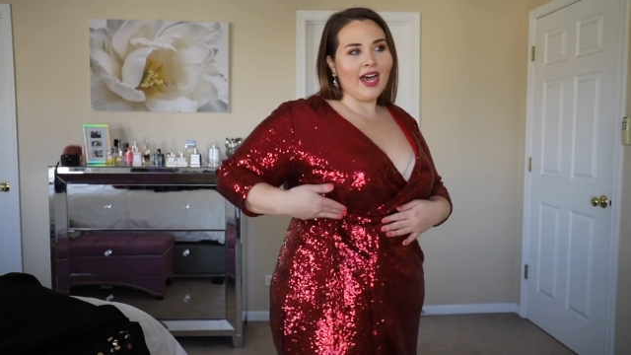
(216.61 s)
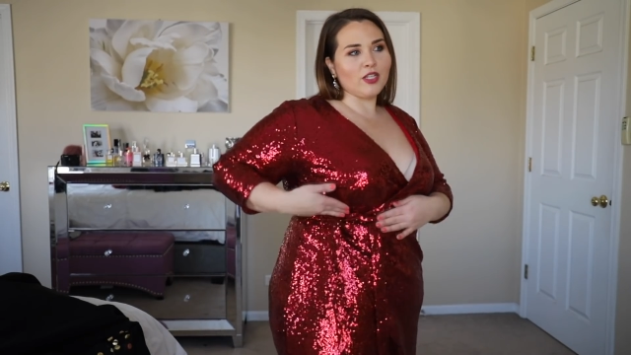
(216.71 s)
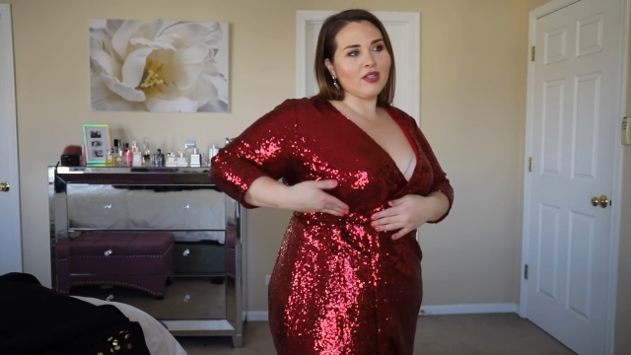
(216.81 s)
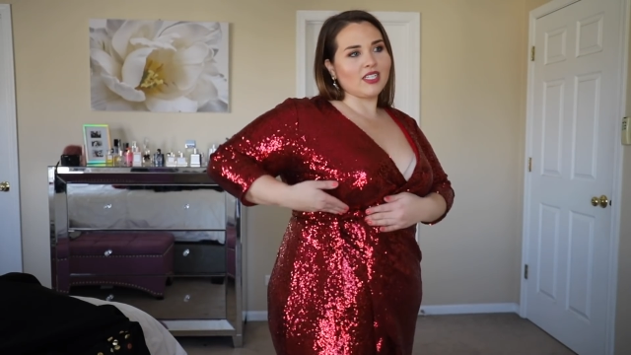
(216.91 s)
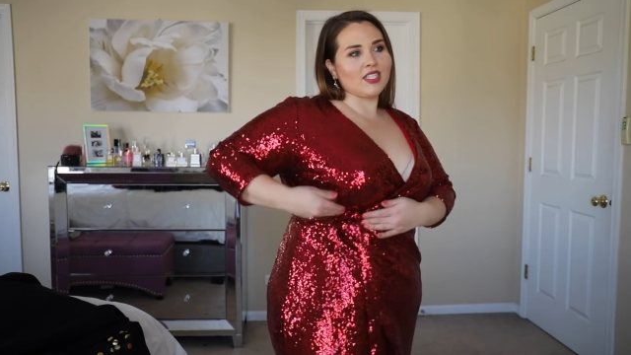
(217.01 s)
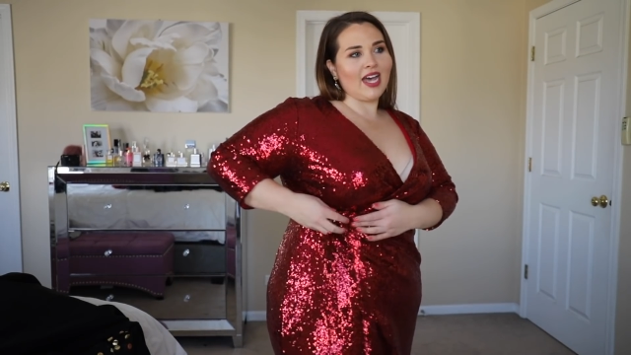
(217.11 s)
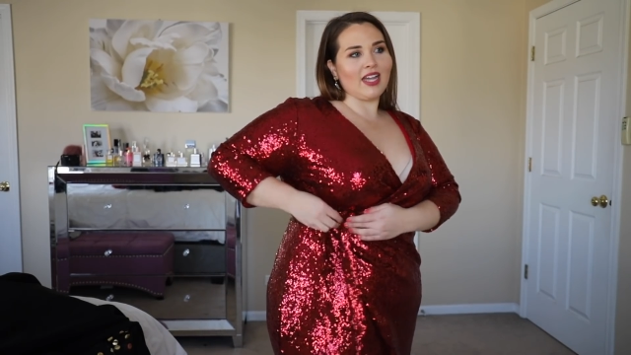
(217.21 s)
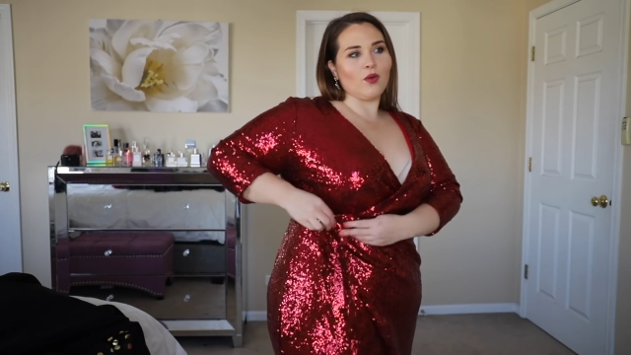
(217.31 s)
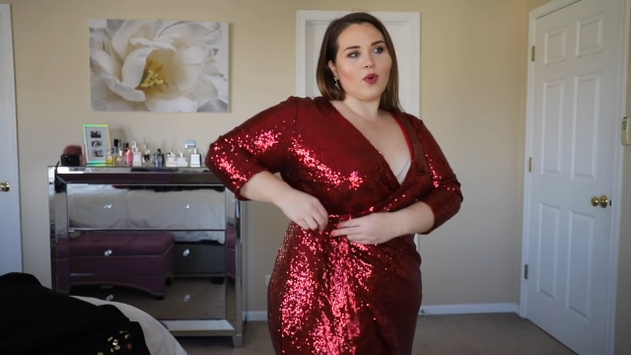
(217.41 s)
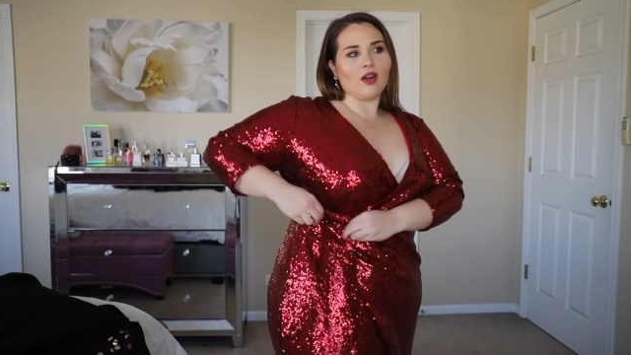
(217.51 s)
I do like to
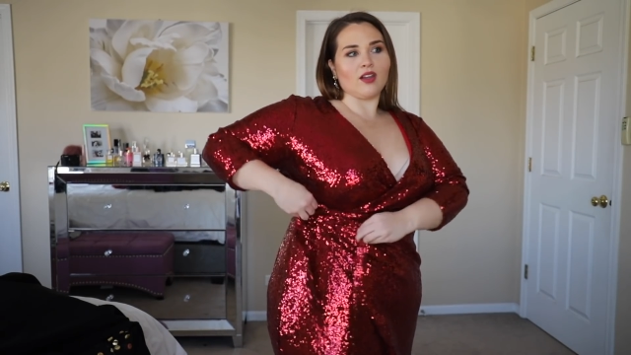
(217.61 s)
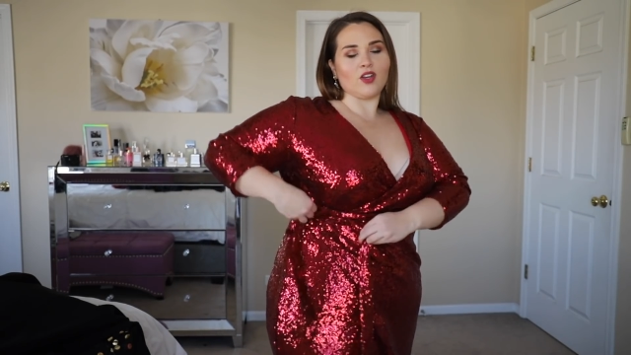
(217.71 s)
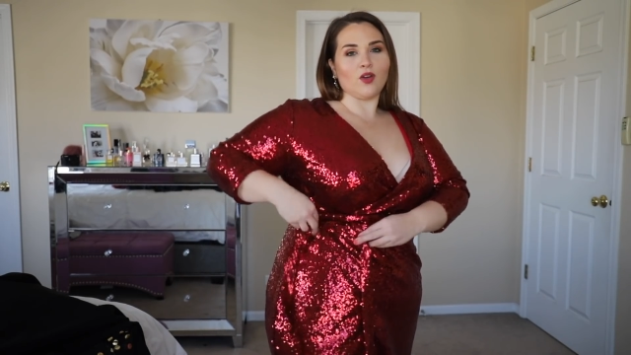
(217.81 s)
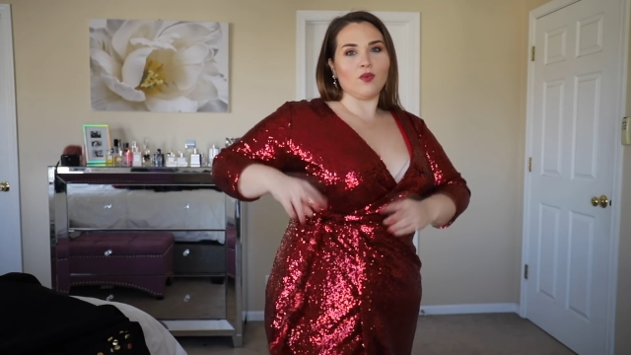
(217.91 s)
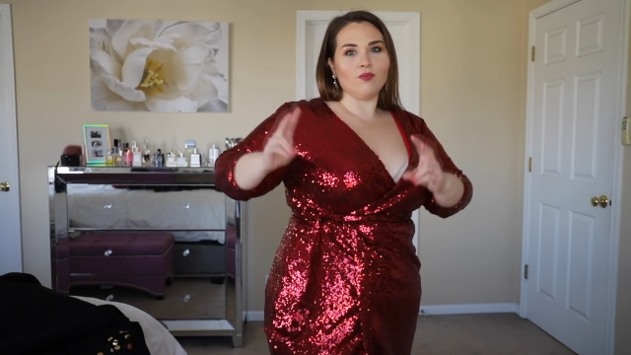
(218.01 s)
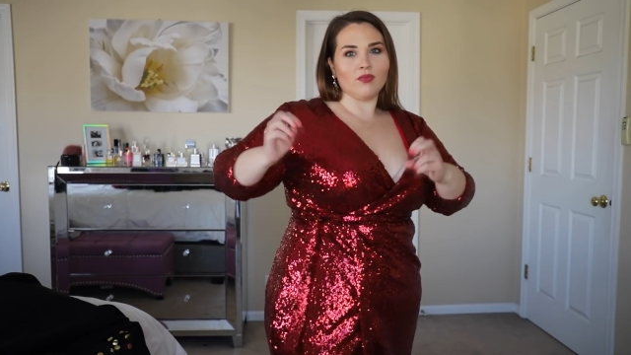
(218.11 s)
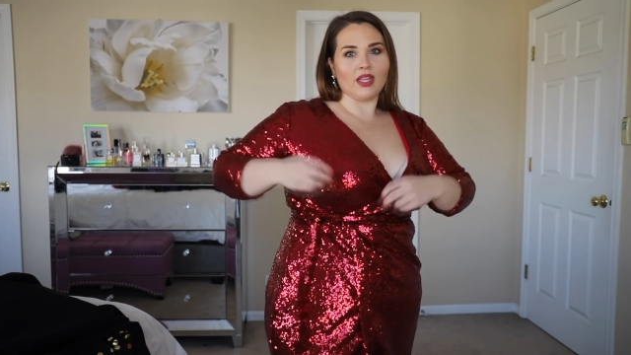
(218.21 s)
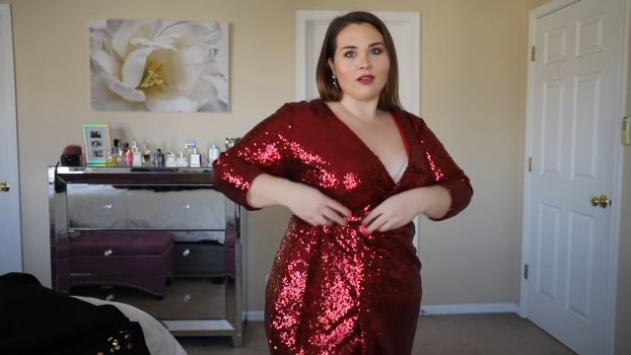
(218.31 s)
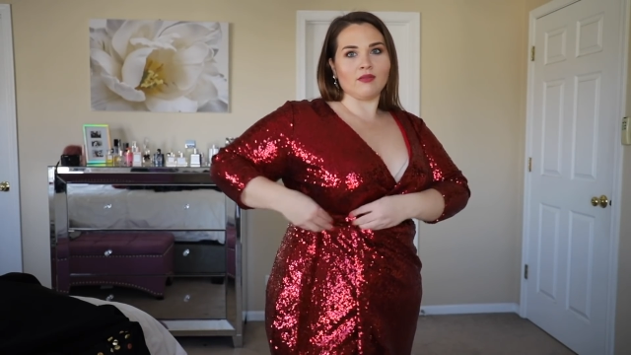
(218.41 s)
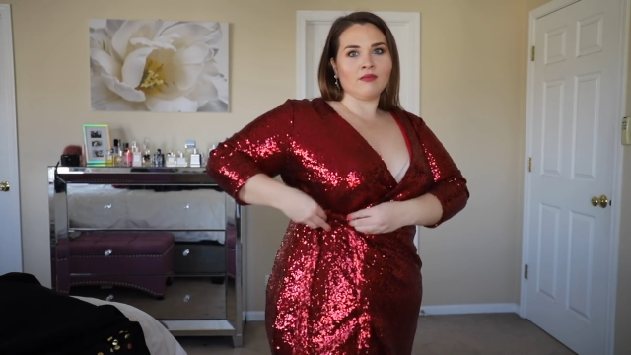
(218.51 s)
tie it where, you know,
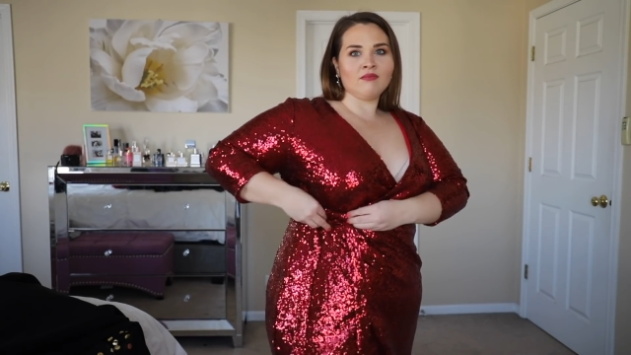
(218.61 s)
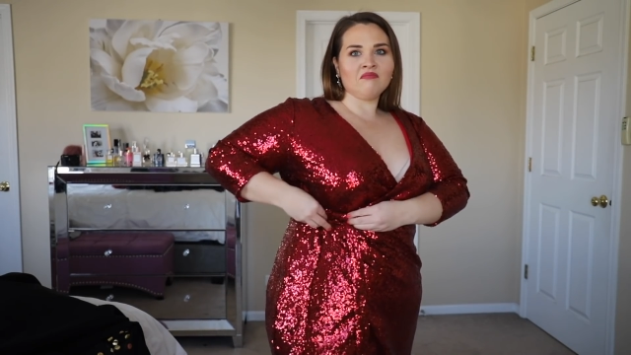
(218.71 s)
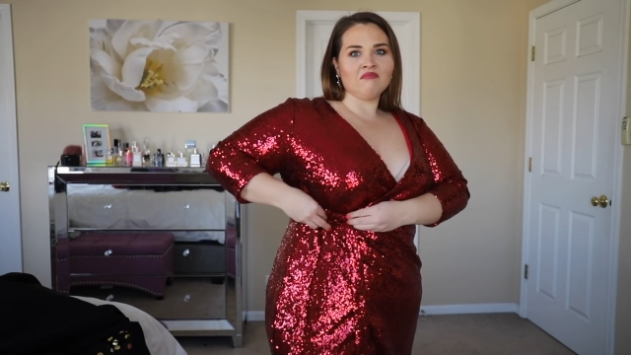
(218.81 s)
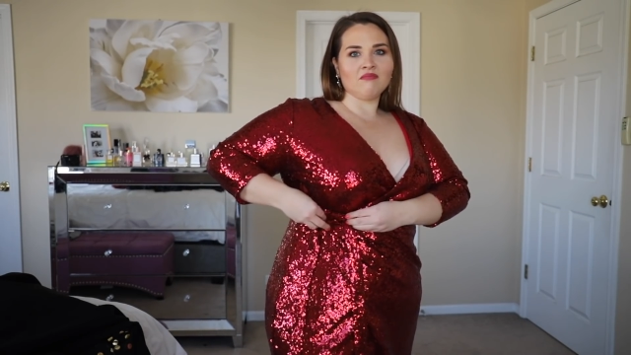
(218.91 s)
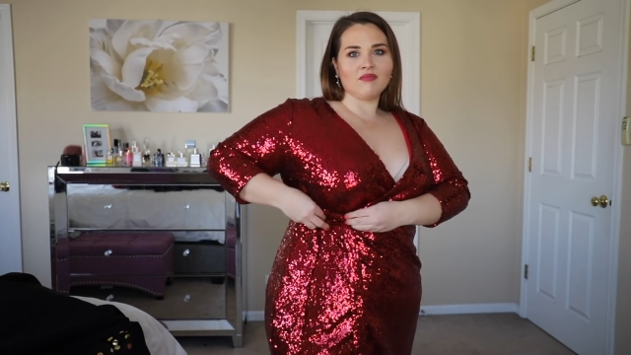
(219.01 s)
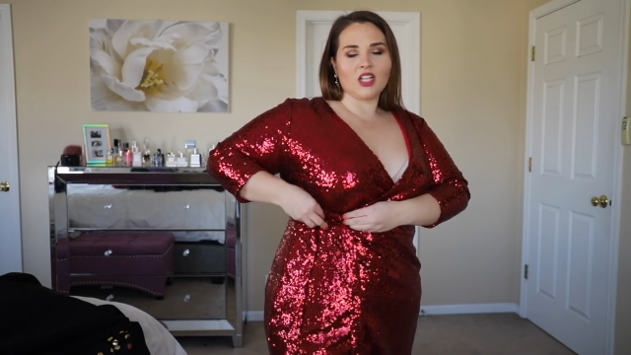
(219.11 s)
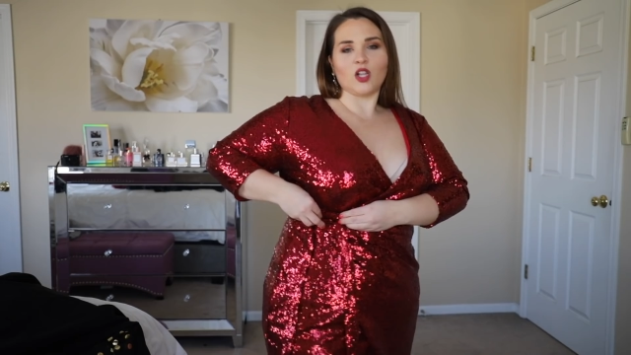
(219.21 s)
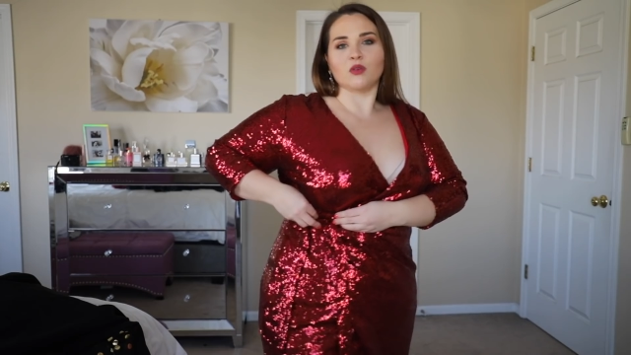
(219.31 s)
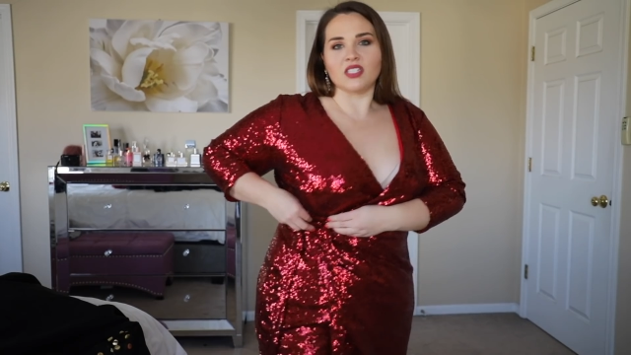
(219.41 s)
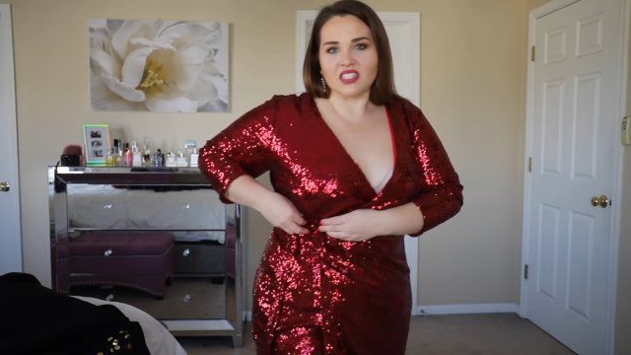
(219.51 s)
it
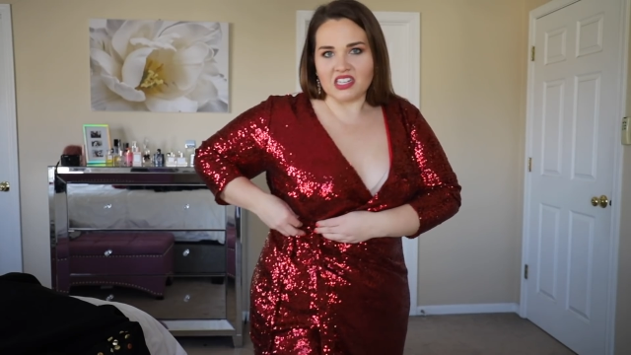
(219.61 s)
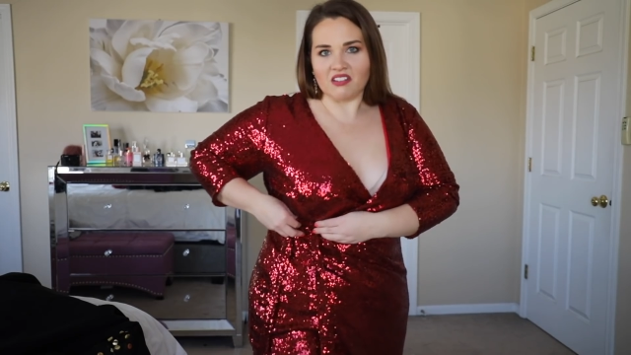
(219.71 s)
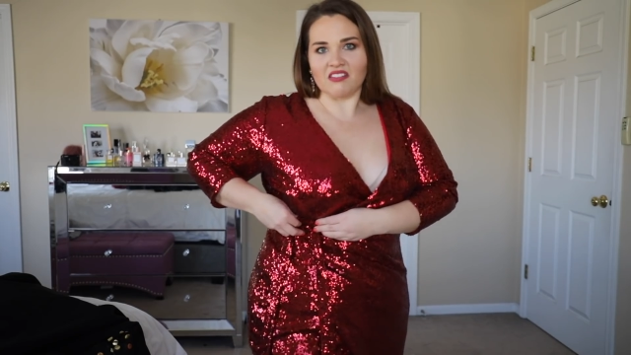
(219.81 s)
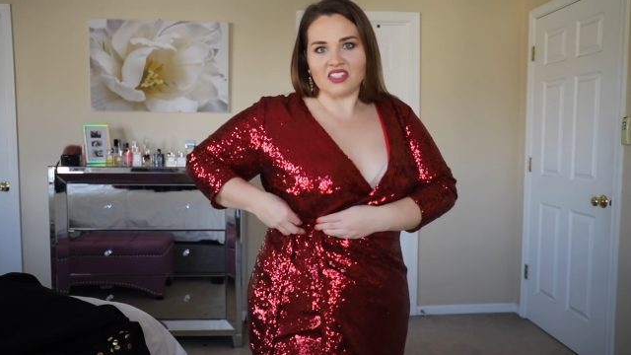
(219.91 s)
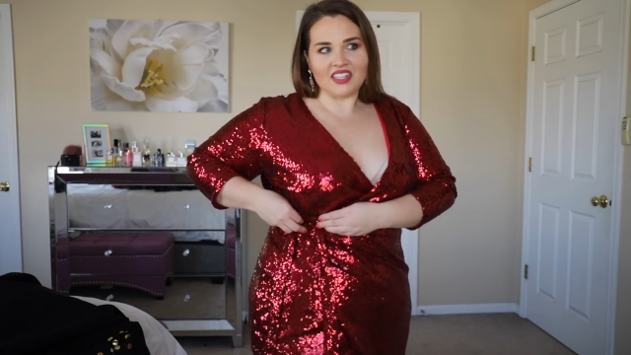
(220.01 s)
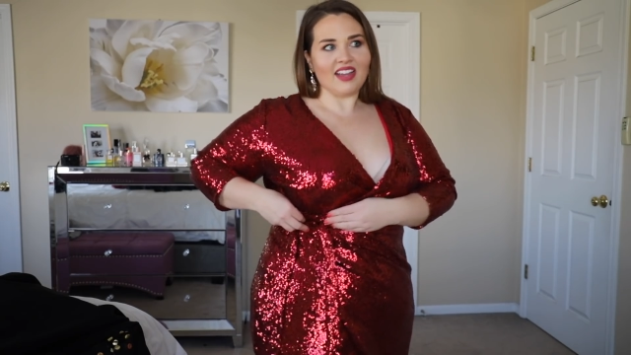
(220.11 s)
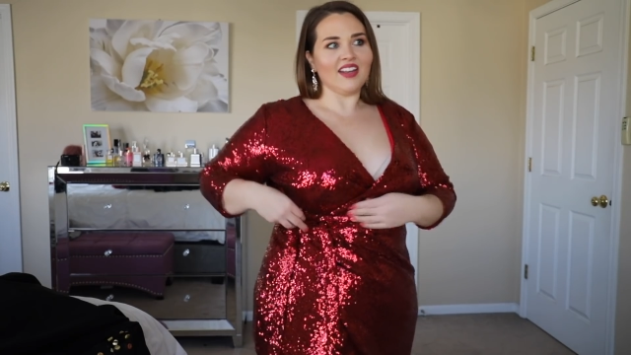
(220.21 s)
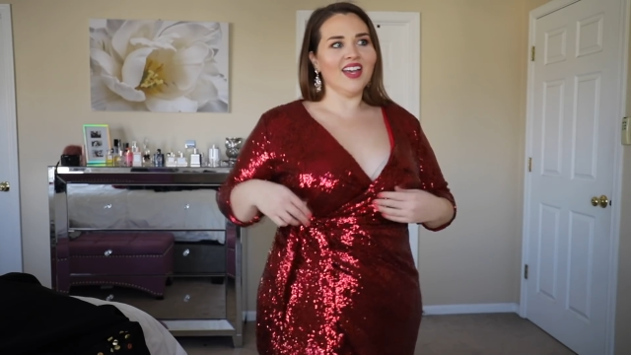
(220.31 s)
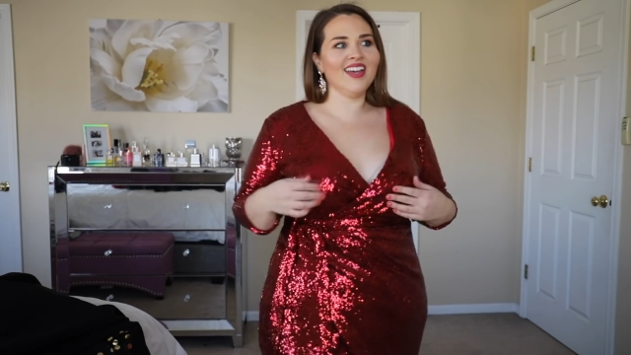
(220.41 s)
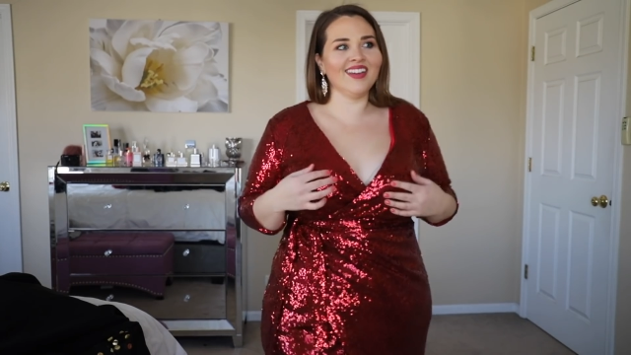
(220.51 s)
closes here on the side.